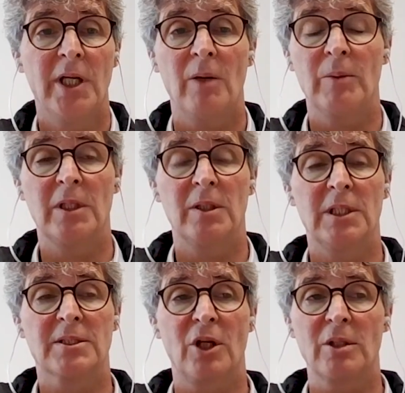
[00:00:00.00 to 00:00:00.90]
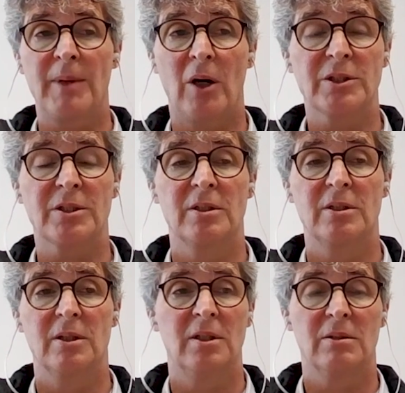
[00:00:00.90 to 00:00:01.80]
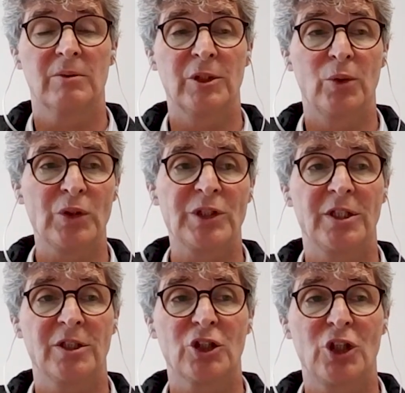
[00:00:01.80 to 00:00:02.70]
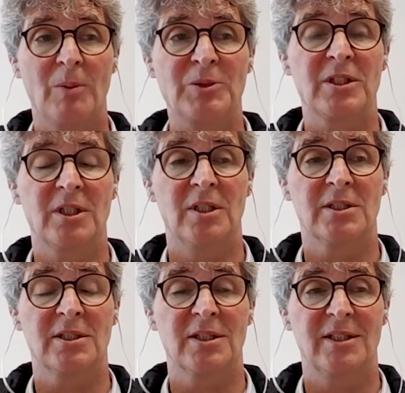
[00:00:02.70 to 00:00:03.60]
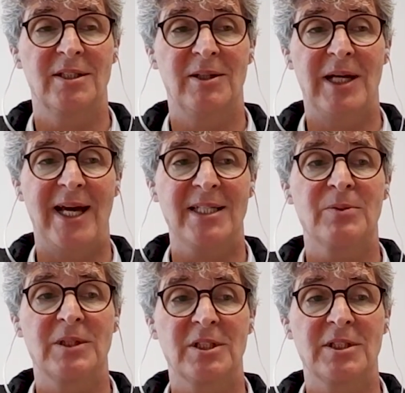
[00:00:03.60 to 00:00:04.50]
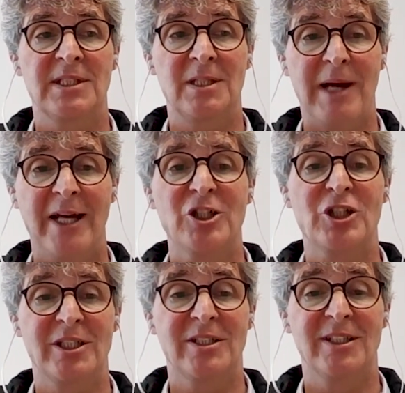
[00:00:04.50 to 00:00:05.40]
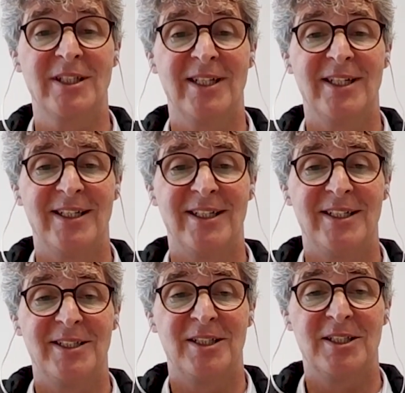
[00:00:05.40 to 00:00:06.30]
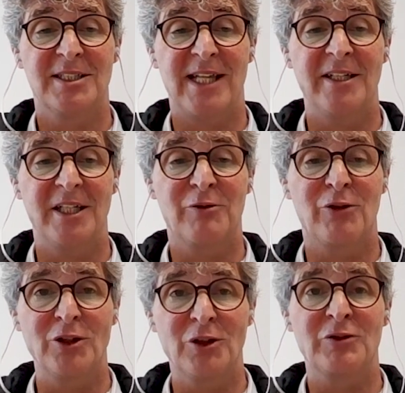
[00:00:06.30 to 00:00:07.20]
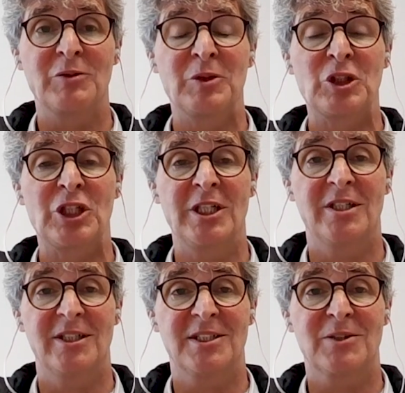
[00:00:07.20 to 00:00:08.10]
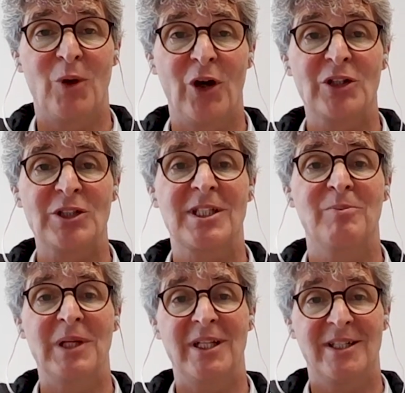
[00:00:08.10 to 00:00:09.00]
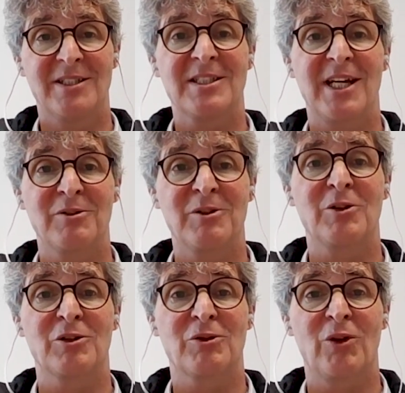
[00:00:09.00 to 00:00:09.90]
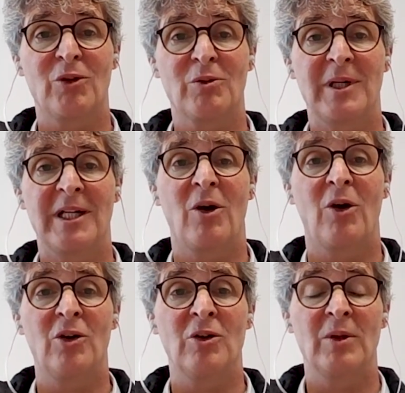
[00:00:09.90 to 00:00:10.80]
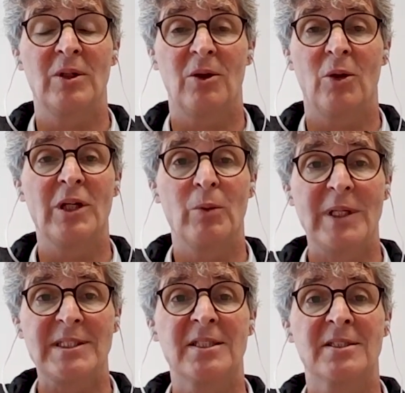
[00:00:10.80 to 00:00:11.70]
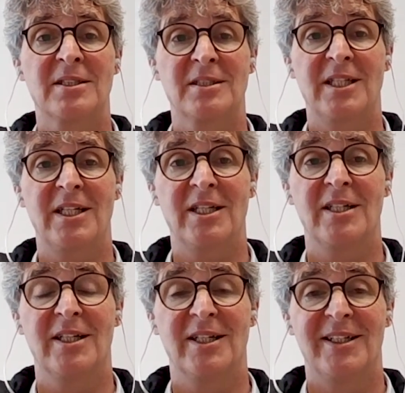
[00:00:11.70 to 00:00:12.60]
Yeah, we, it's not about reducing the jobs. Is as with the steam engine, standing in front of the machine is worse than being in a central control room and all, only visit the,